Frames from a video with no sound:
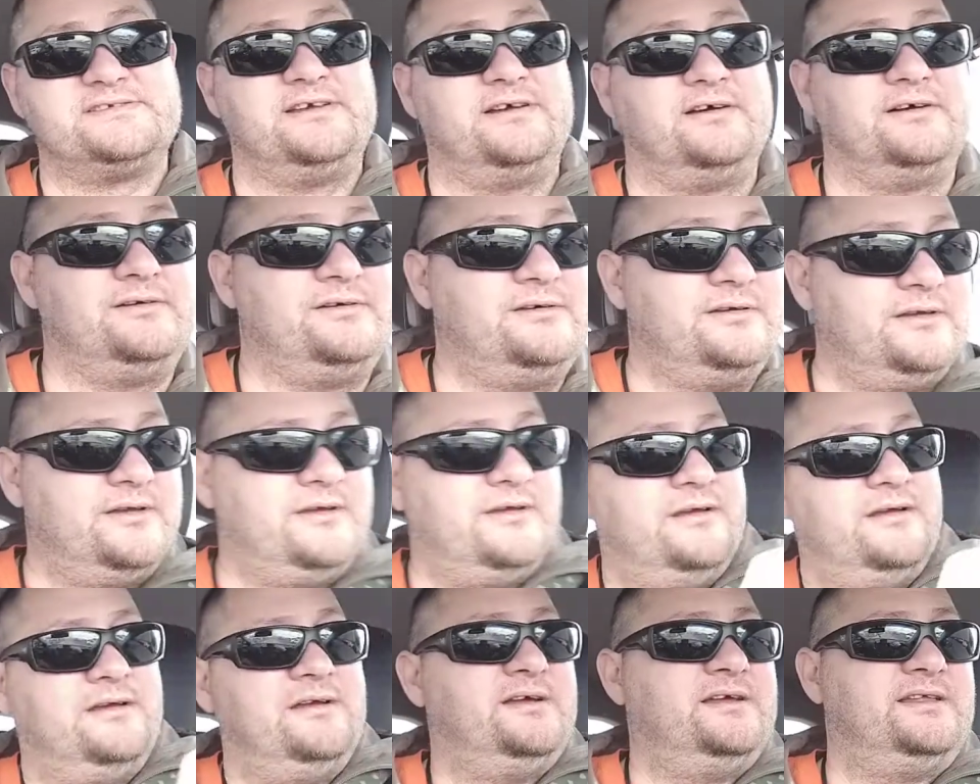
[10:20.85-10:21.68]
So
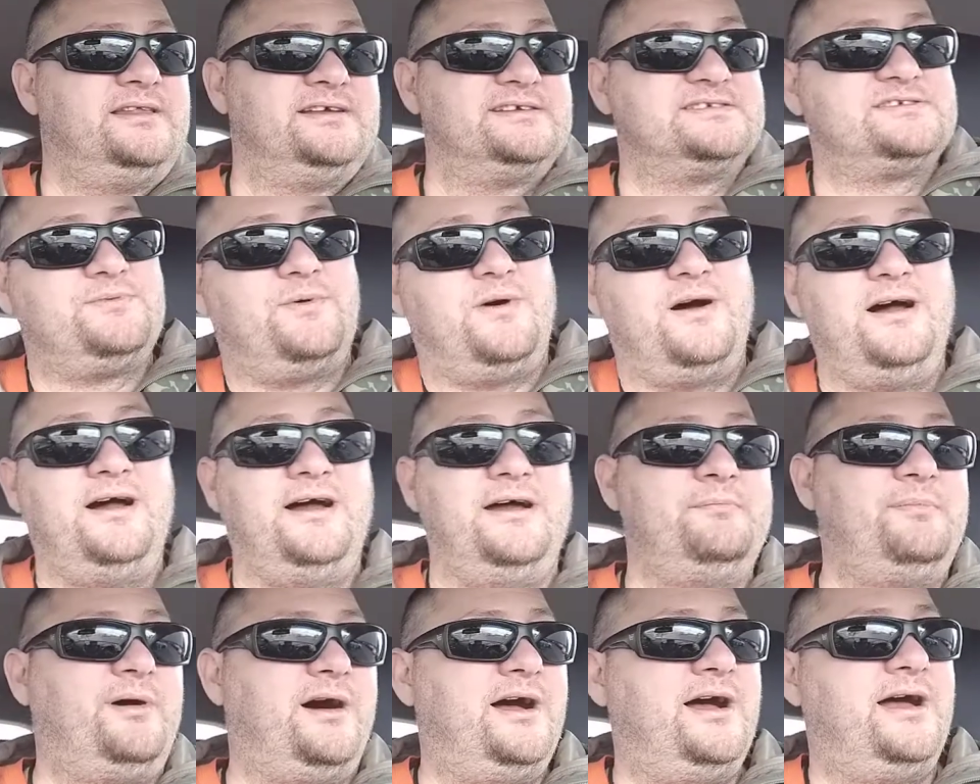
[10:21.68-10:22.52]
that's why
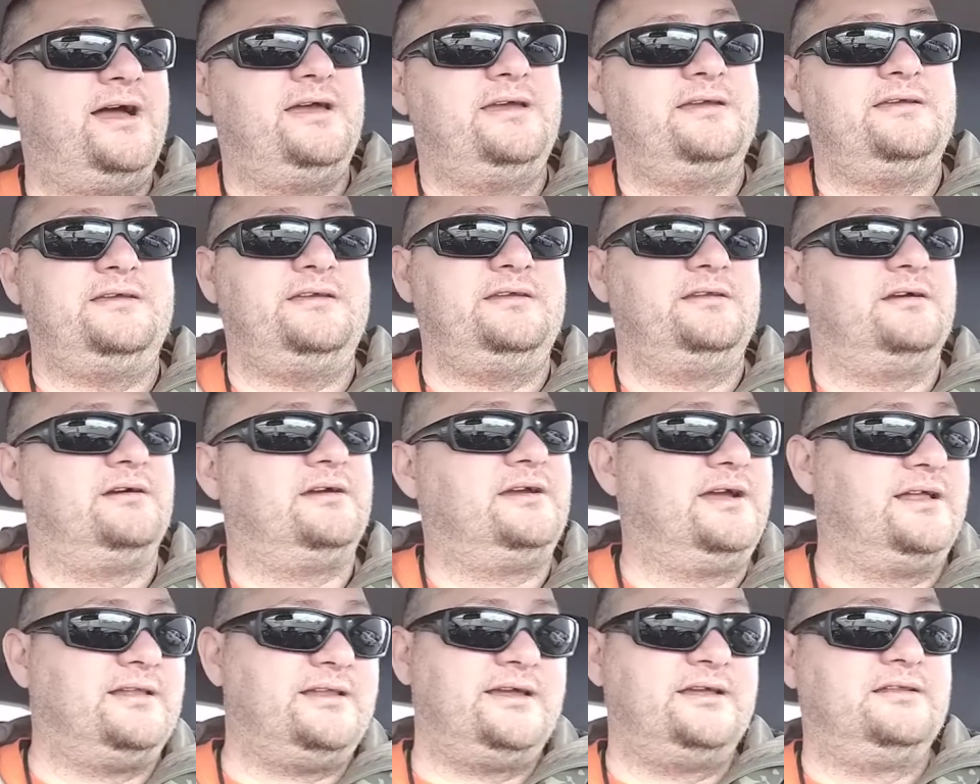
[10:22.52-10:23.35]
I buy, I
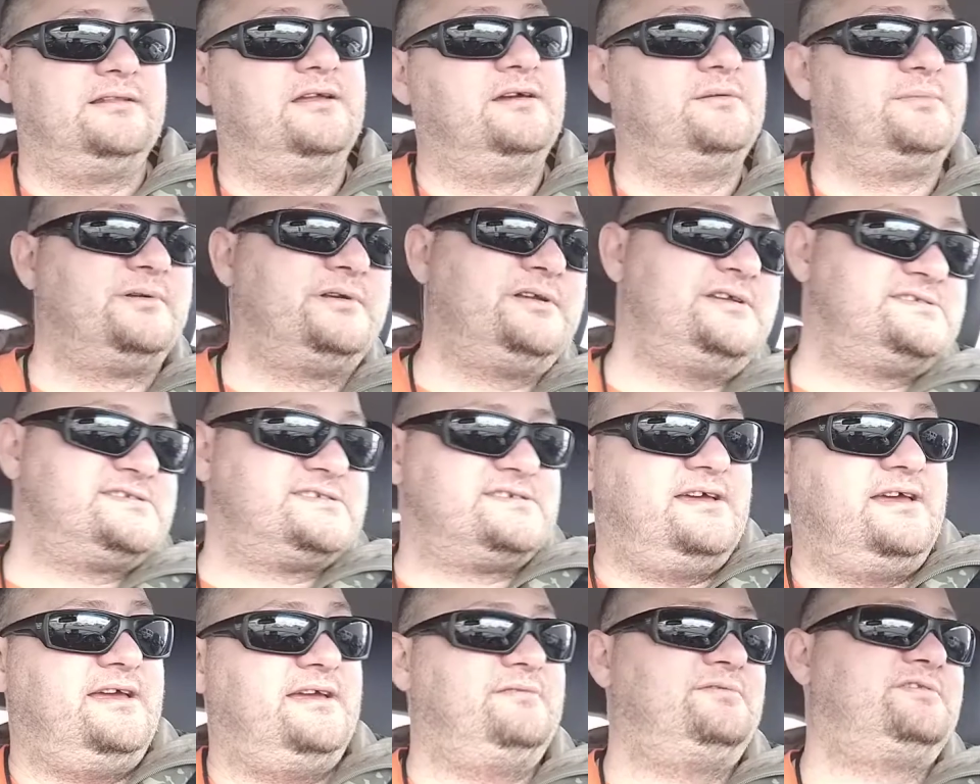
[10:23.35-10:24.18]
got like Liberty
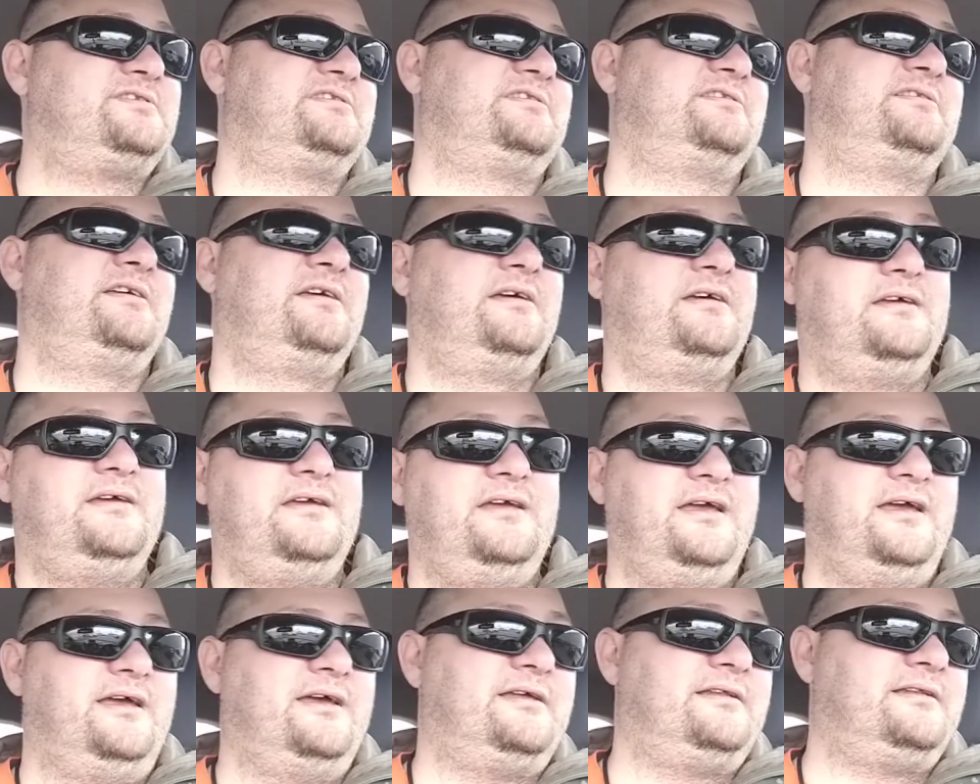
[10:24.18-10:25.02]
safes,
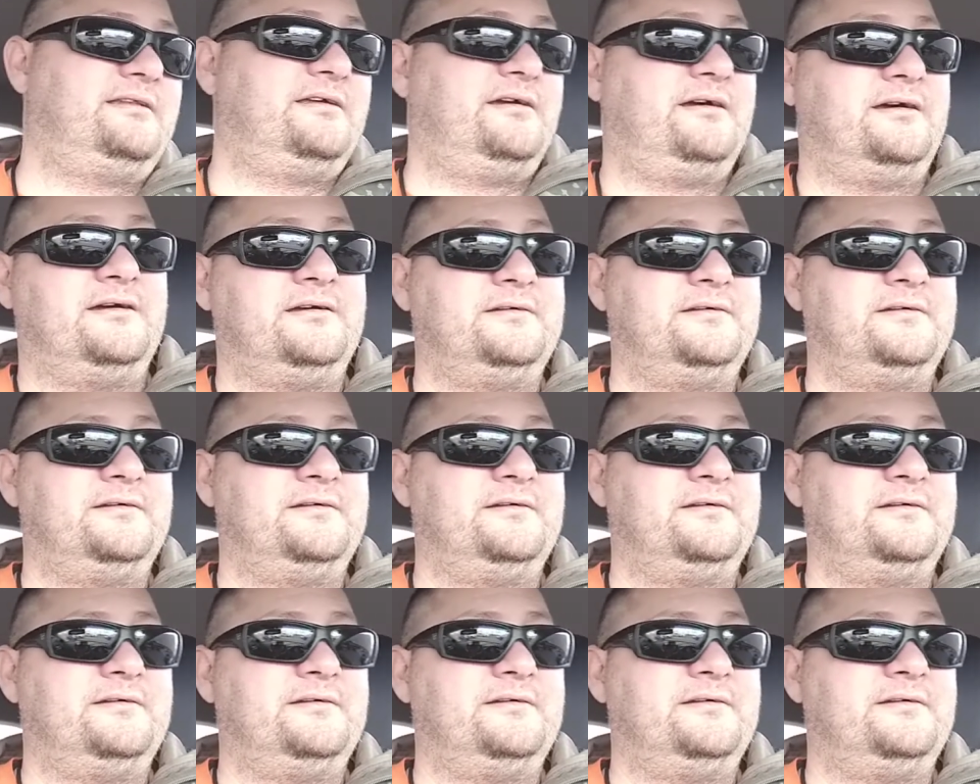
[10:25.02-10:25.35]
and